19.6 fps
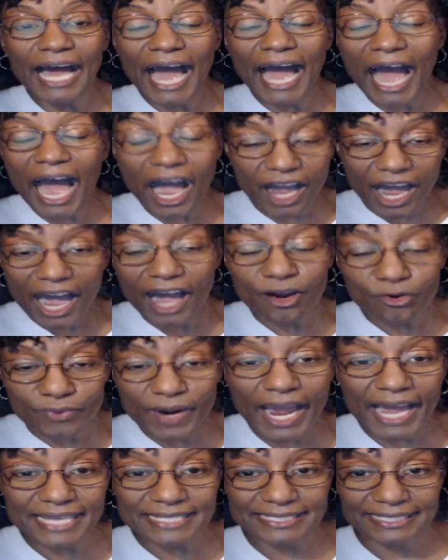I'll, I'll
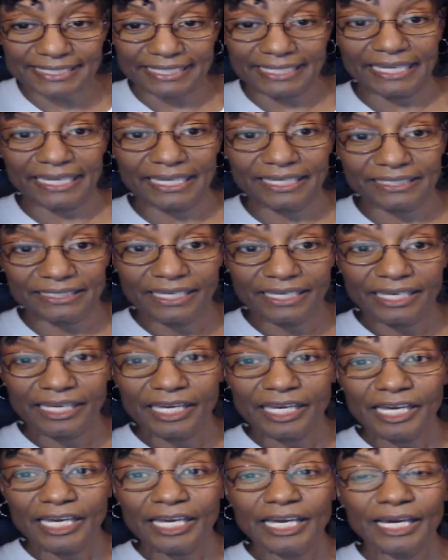rise again.
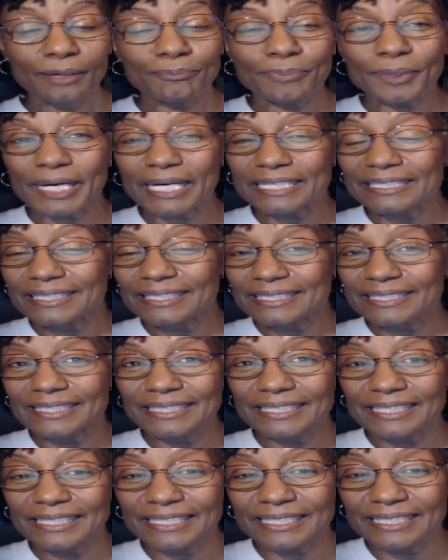But
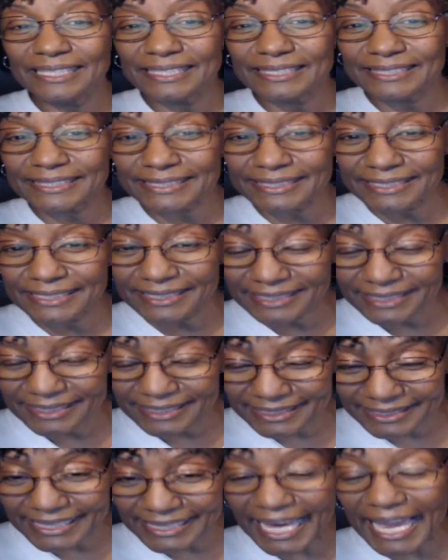
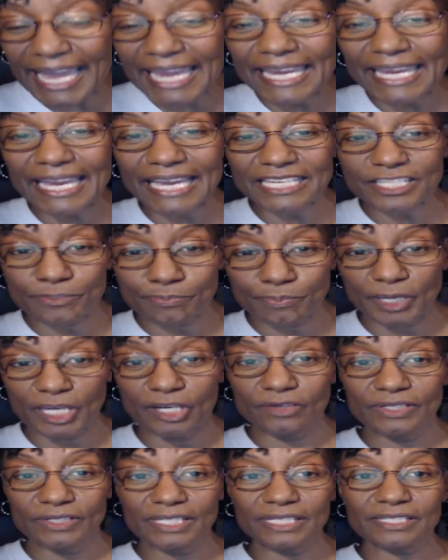they
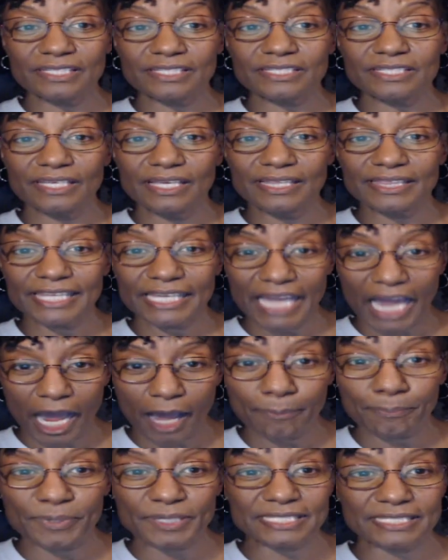experience the
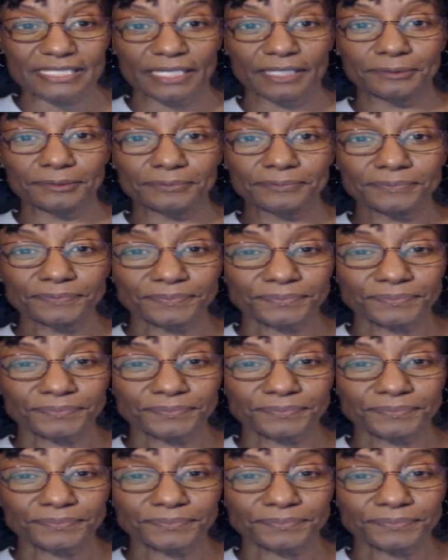opposite.